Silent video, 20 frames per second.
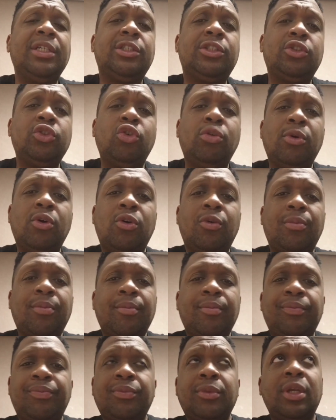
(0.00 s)
Sumo.
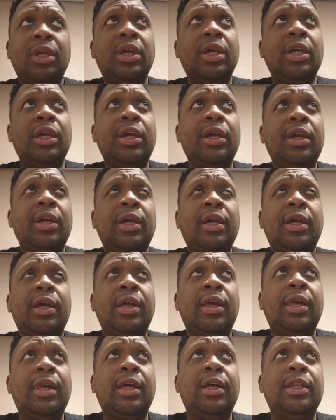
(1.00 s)

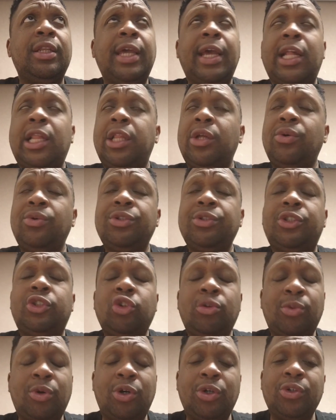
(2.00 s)
They closed
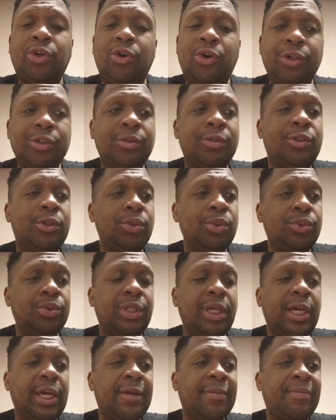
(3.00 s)
Sumo on
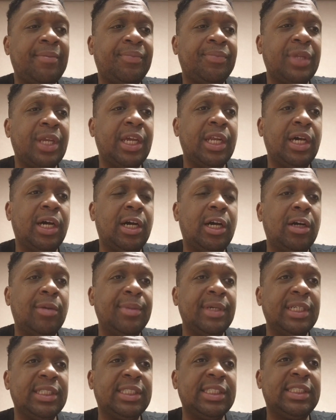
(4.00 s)
Tuesday,
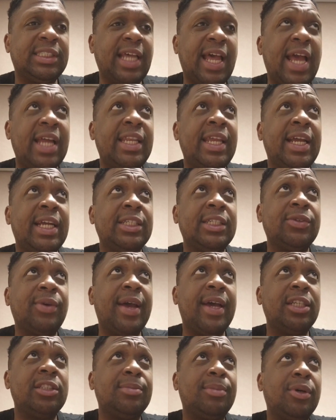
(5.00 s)
and it's a sad day in
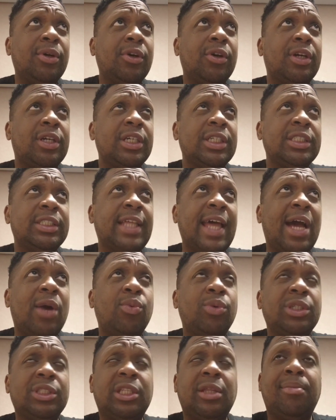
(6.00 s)
Johannesburg, because that
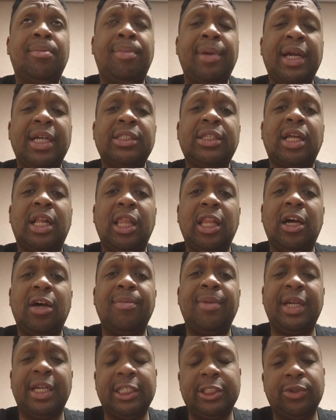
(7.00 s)
was the best
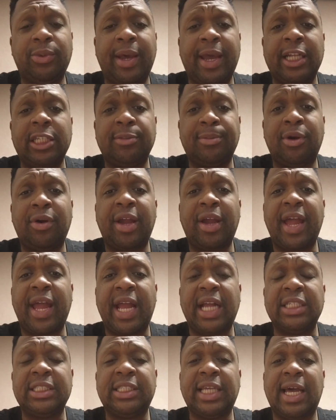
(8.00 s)
club in Johannesburg,
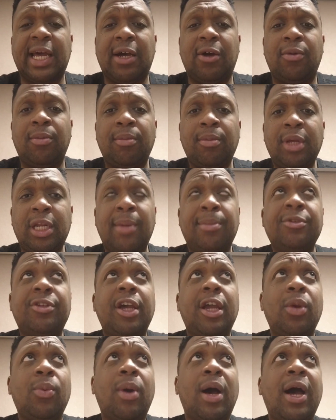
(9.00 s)
hands down. And I'm gonna
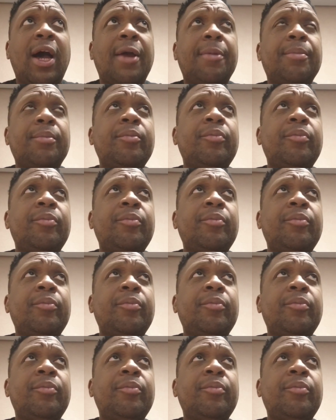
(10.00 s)
tell you why.